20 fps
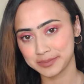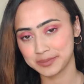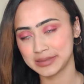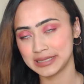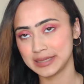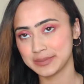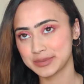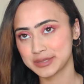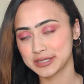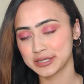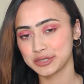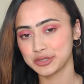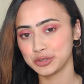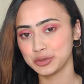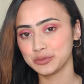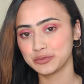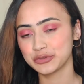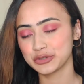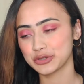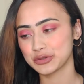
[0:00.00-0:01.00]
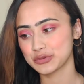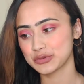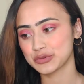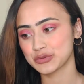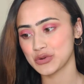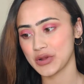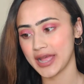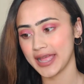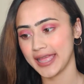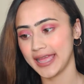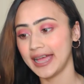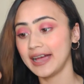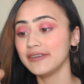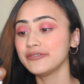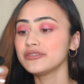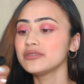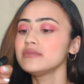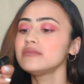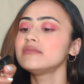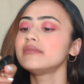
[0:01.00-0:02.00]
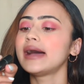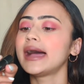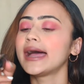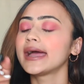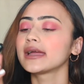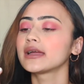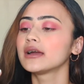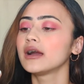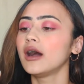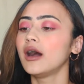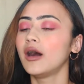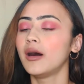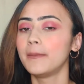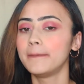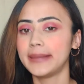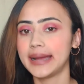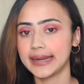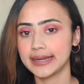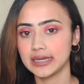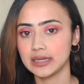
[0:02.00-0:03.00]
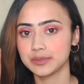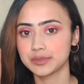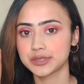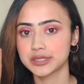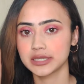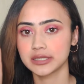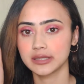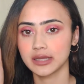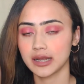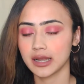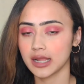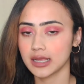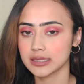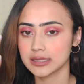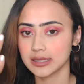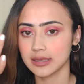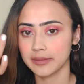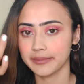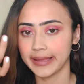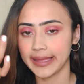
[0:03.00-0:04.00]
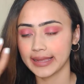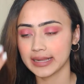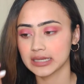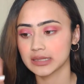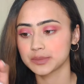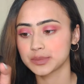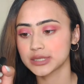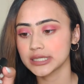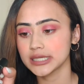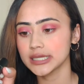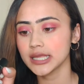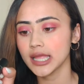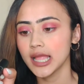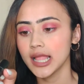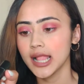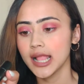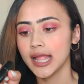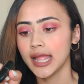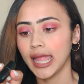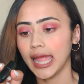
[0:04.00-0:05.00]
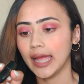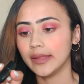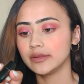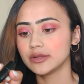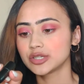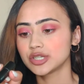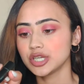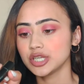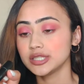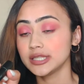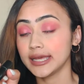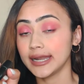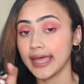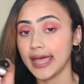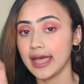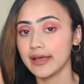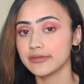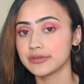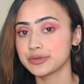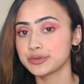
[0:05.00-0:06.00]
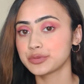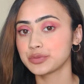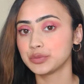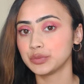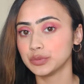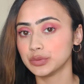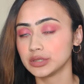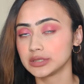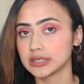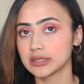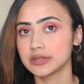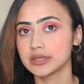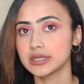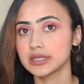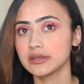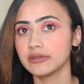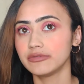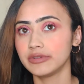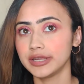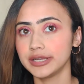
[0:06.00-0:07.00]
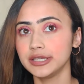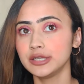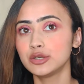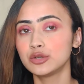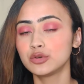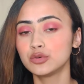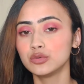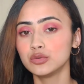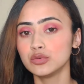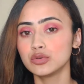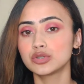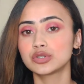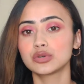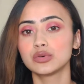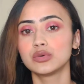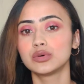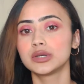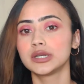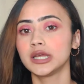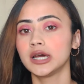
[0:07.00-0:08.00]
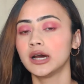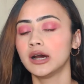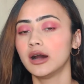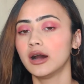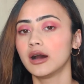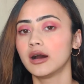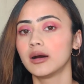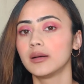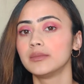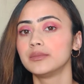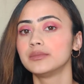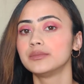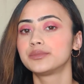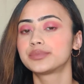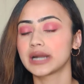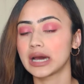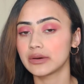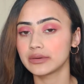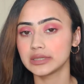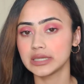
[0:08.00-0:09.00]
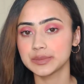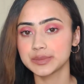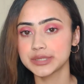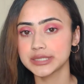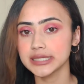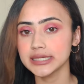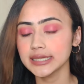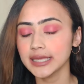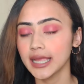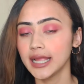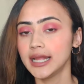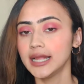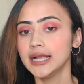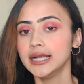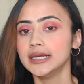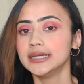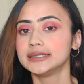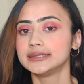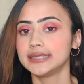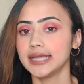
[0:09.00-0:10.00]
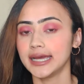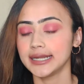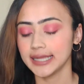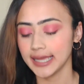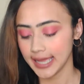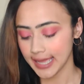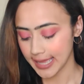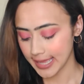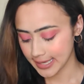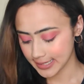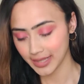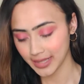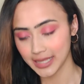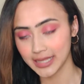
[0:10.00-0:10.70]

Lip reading: lipstick dupe for you. So I have the MAC matte lipstick, the classic MAC lipstick, and the shade that I have is Wall. Now this is a very cool tone brown lipstick that has